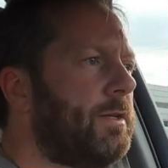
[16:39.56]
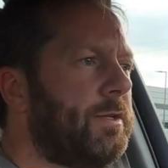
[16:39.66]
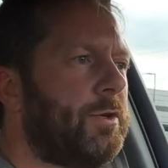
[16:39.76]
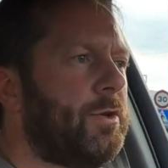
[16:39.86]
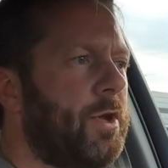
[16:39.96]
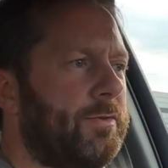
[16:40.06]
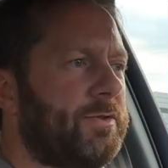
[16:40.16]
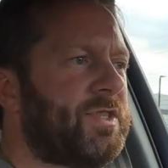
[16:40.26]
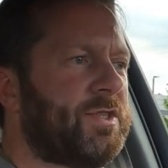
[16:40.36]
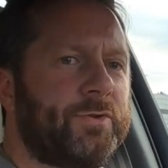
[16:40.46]
you're not
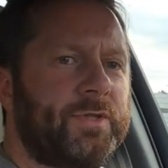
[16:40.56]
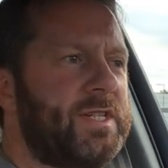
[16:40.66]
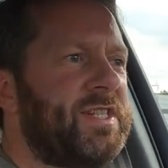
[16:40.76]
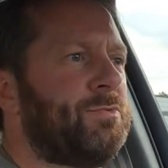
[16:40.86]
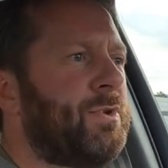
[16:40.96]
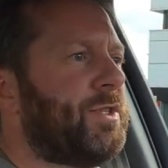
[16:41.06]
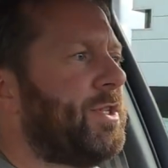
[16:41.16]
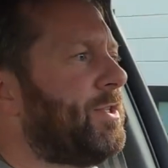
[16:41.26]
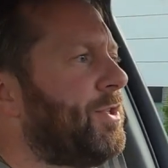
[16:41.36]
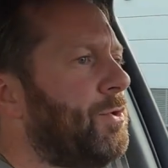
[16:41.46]
suddenly
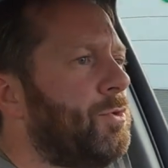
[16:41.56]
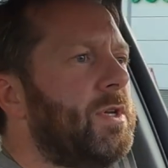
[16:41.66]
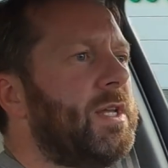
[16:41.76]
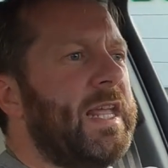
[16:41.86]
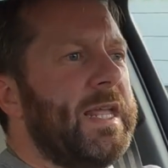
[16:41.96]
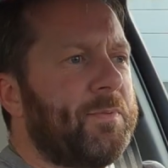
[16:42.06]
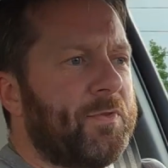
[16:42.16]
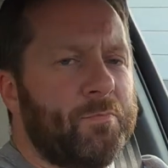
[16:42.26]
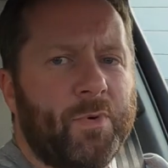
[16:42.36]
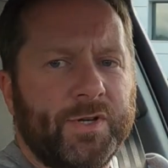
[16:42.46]
switching to heaps
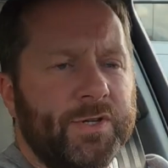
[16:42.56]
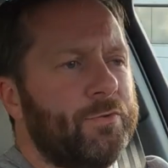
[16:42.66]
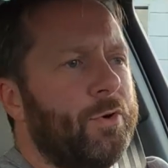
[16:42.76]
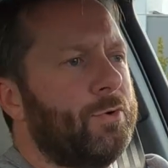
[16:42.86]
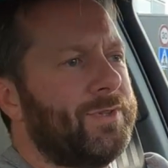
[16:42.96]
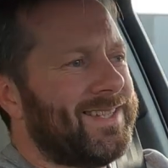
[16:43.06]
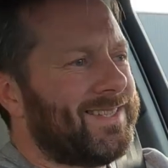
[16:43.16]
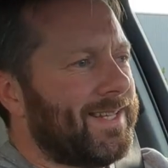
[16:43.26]
of body roll. This